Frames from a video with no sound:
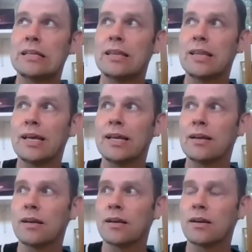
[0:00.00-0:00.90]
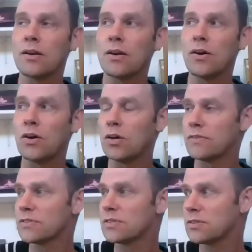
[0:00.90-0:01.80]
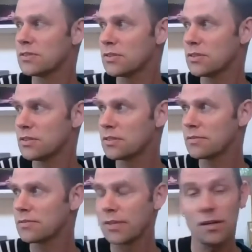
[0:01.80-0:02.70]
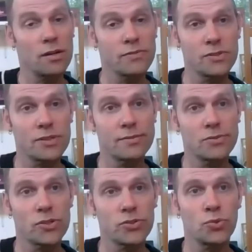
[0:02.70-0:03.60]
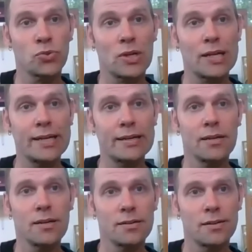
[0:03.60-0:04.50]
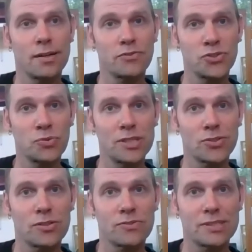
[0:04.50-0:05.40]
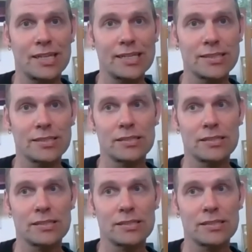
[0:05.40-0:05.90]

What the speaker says: Then after I'd got the all clear, a few weeks after that,